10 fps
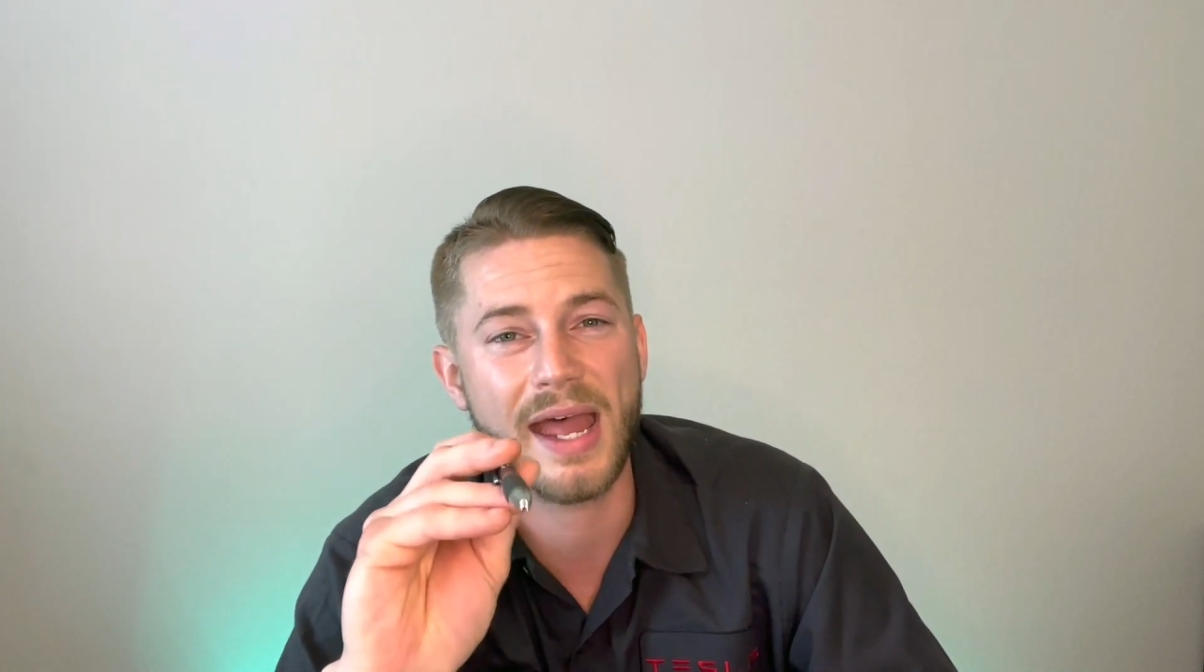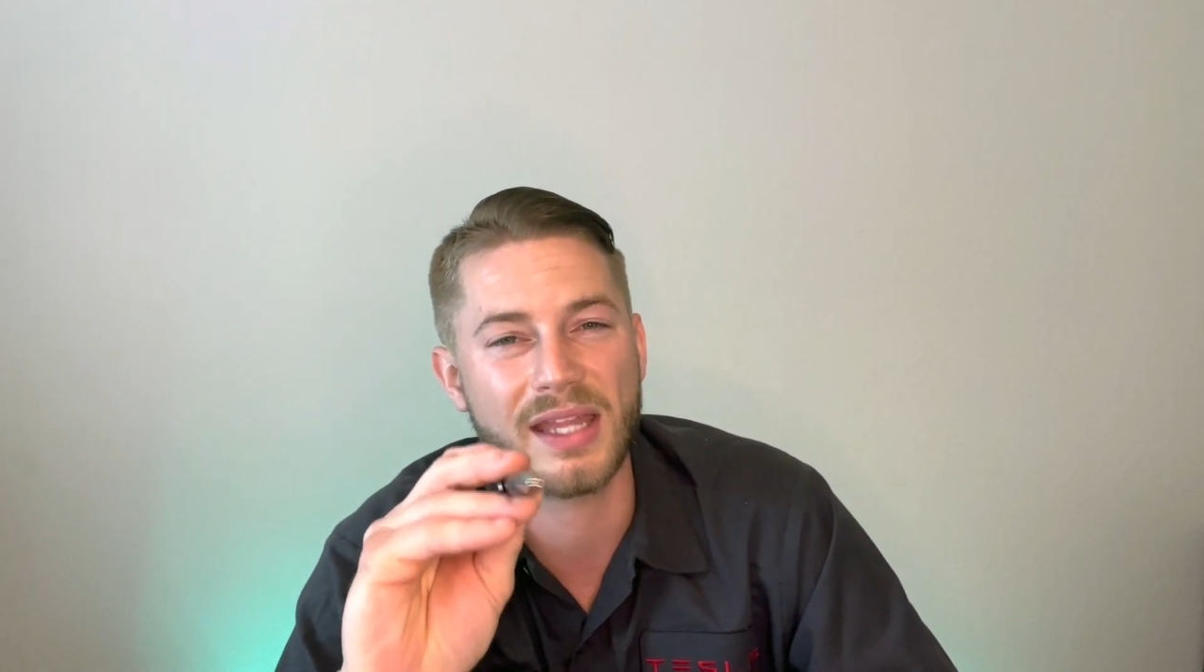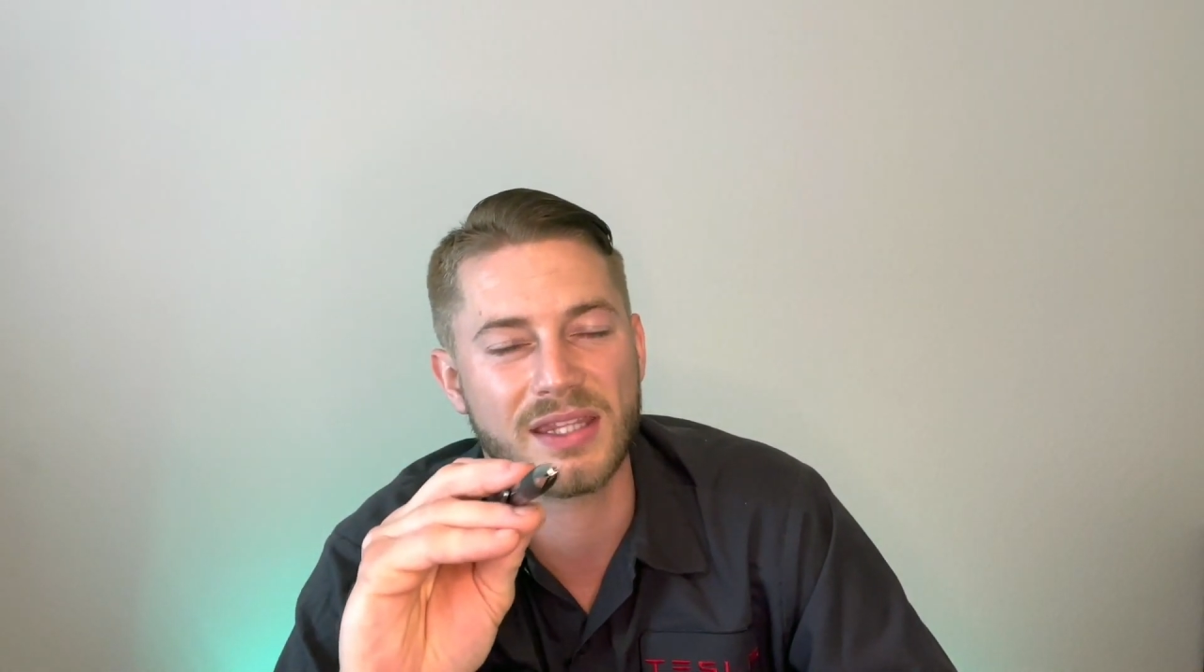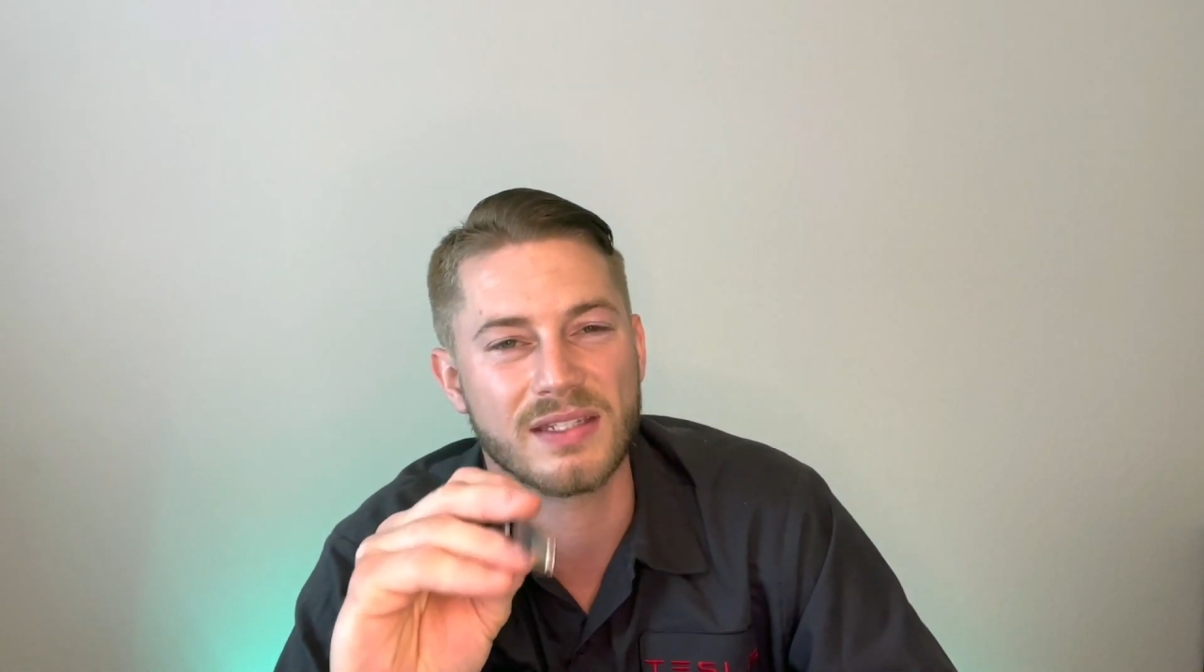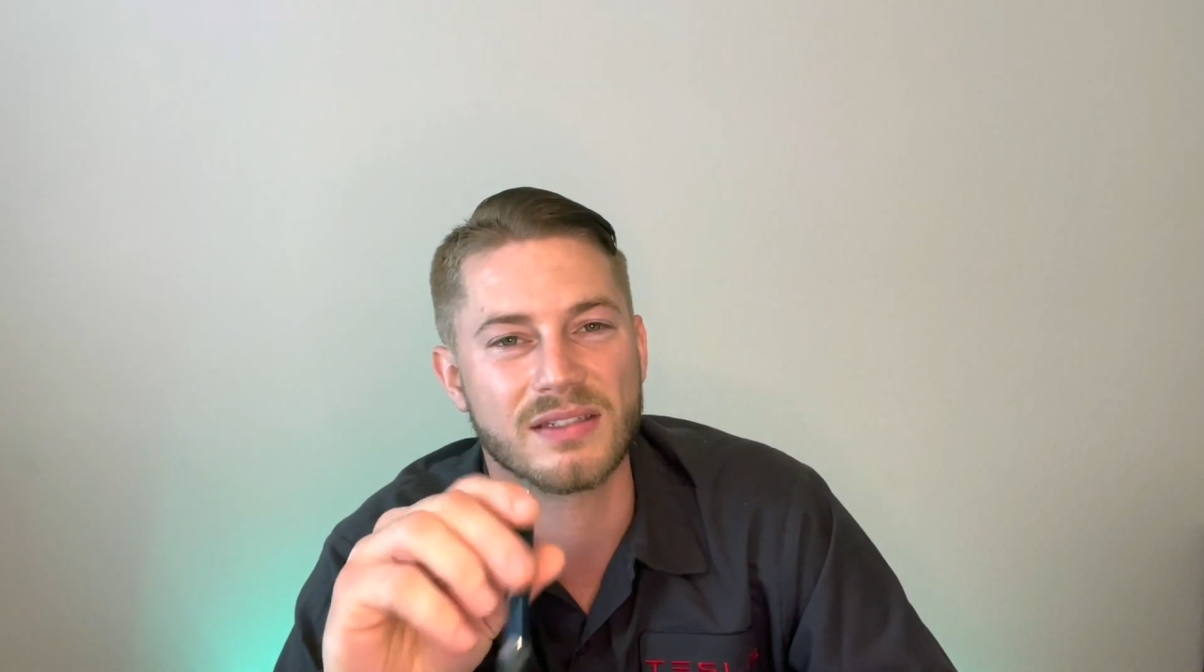
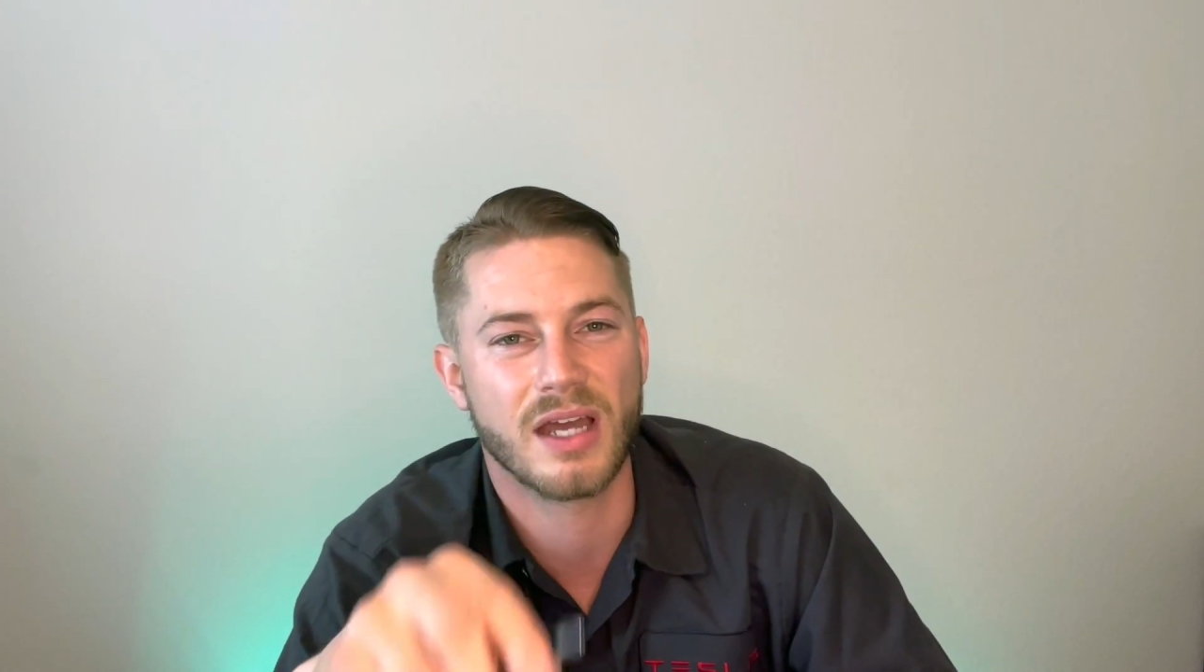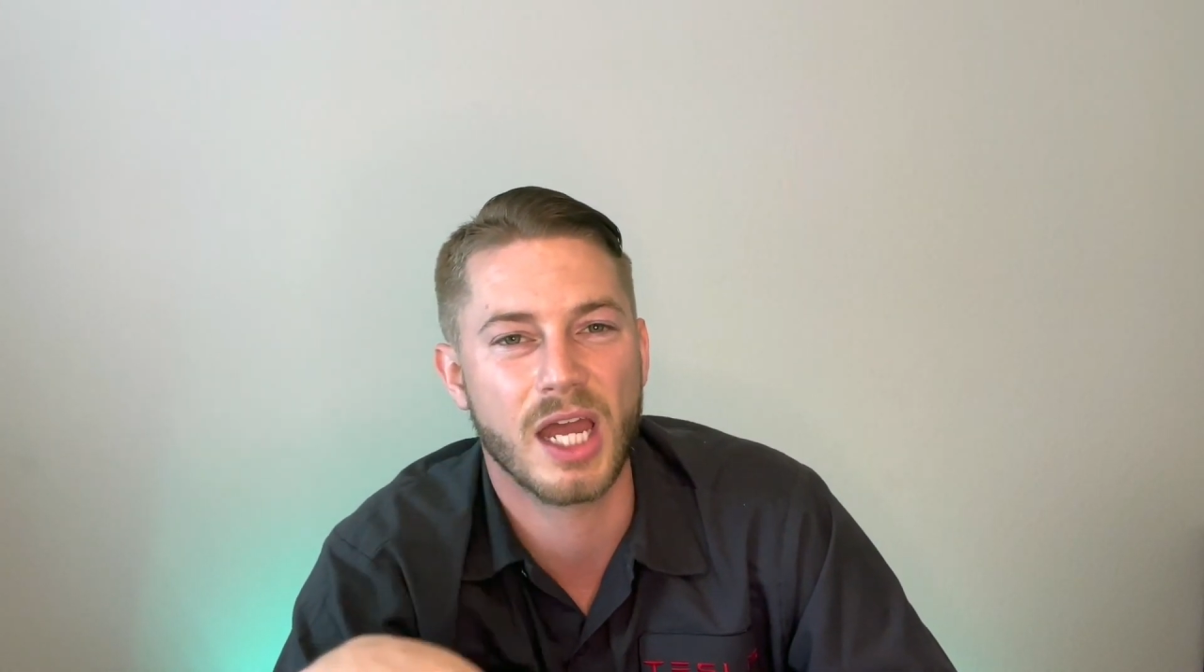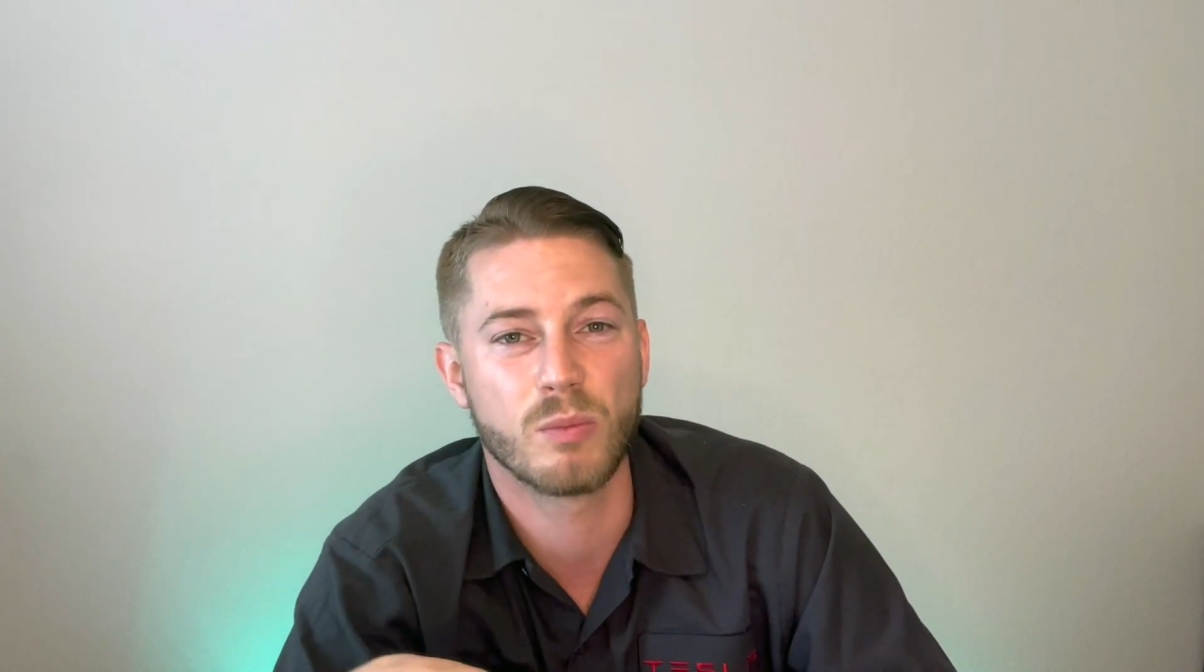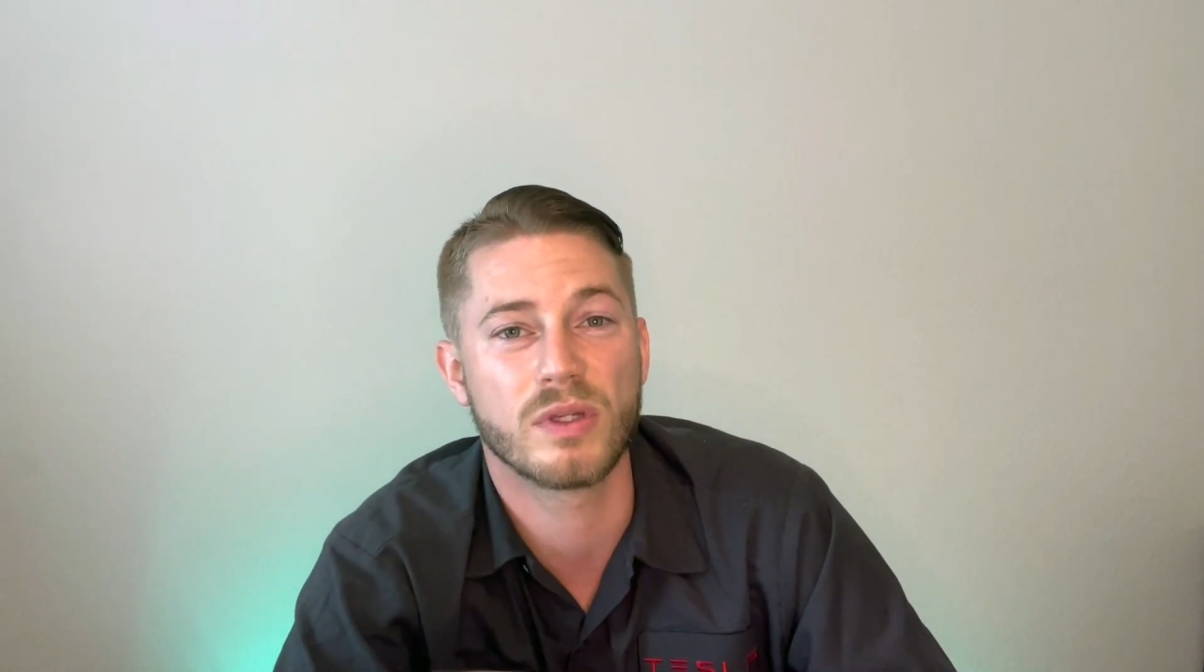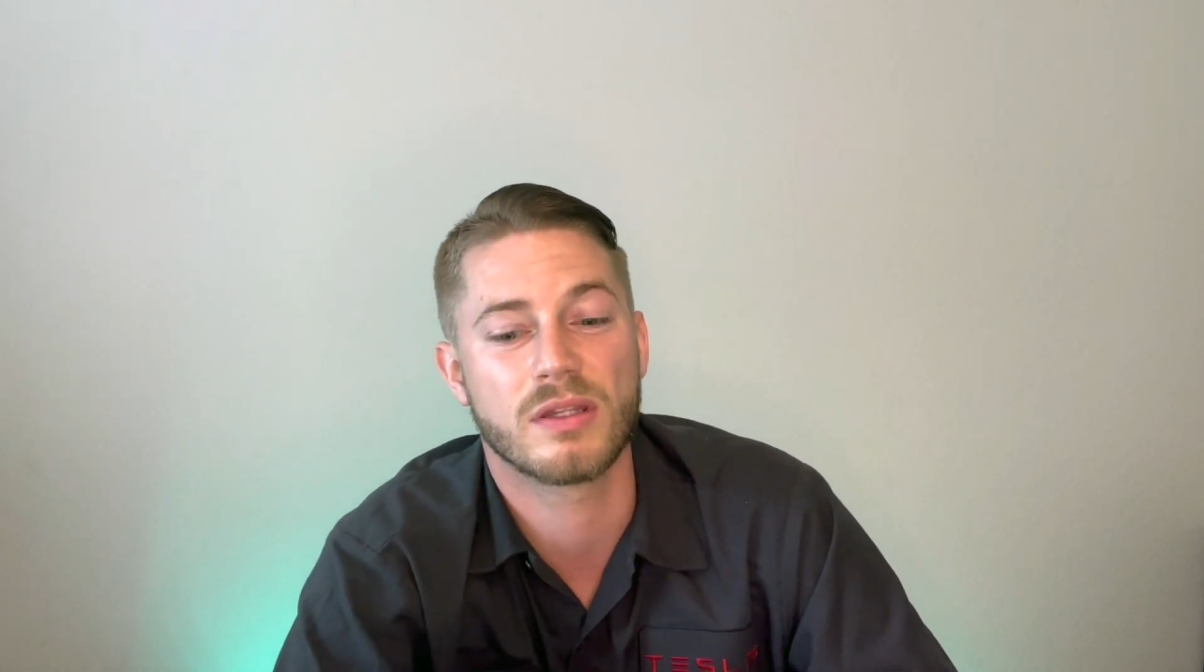at this
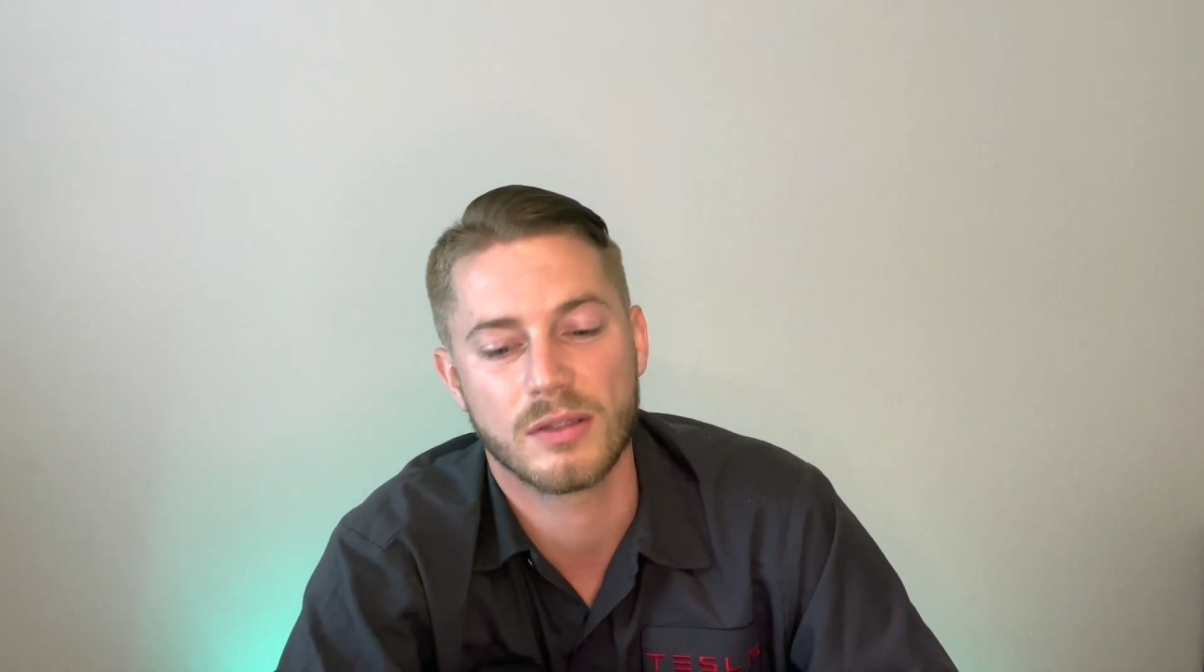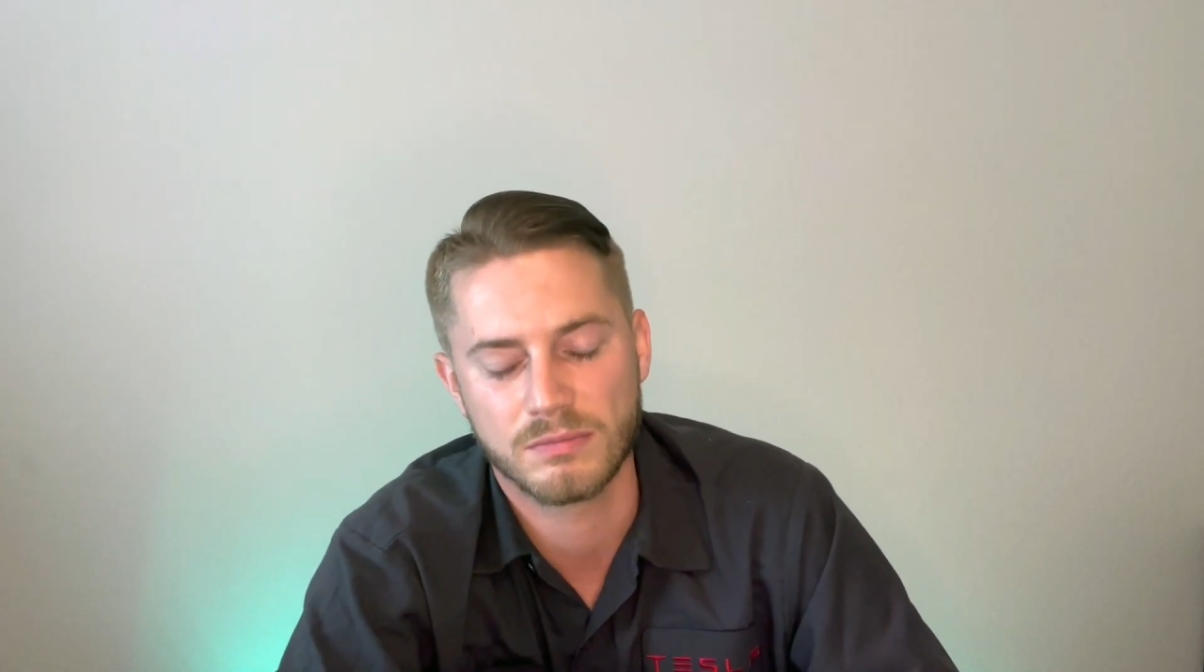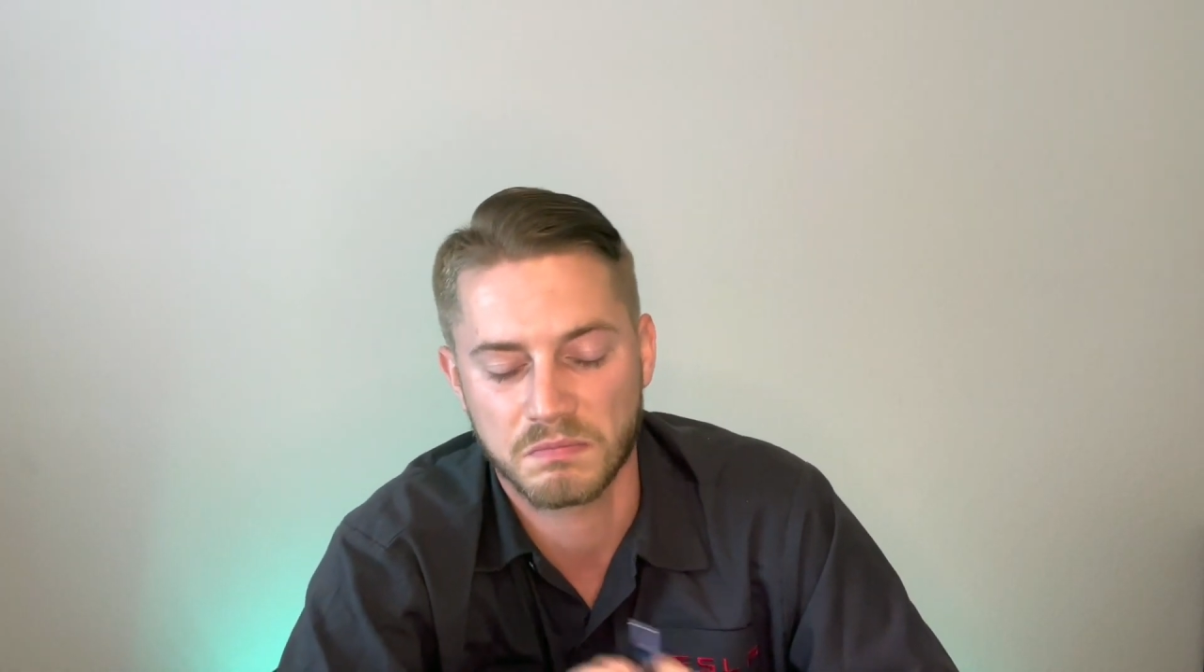time, with